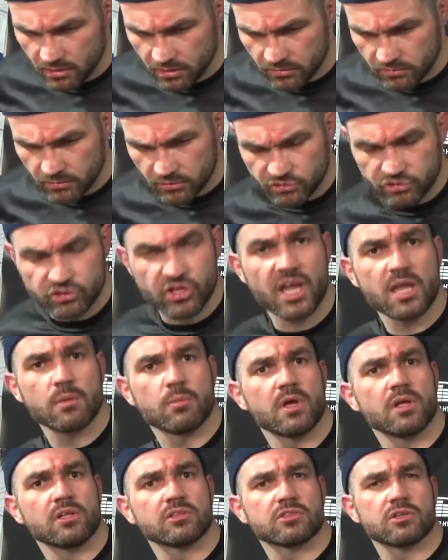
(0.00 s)
There's Che
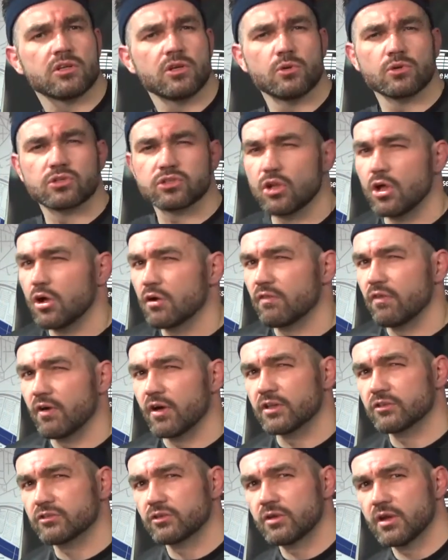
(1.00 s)
Mills and Lewis Long
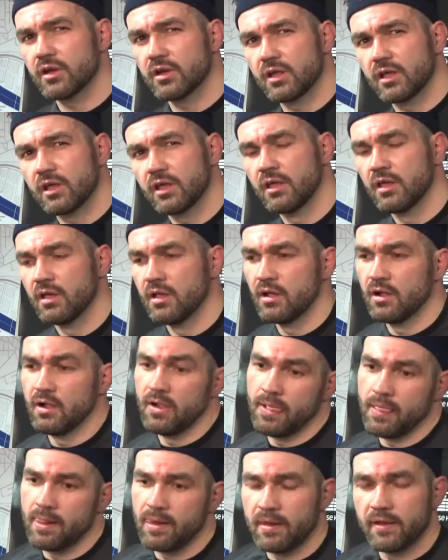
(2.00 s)
fighting soon, isn't there? Yeah, they're
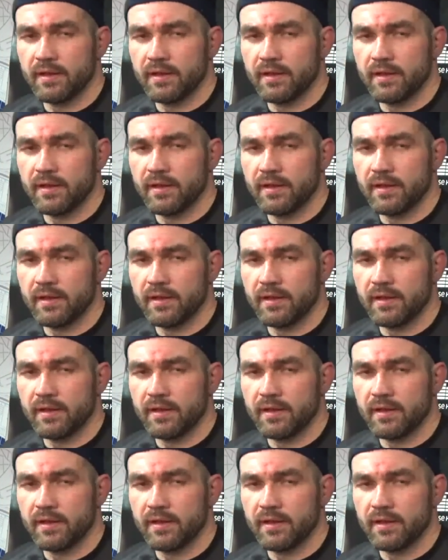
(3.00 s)
fighting Cage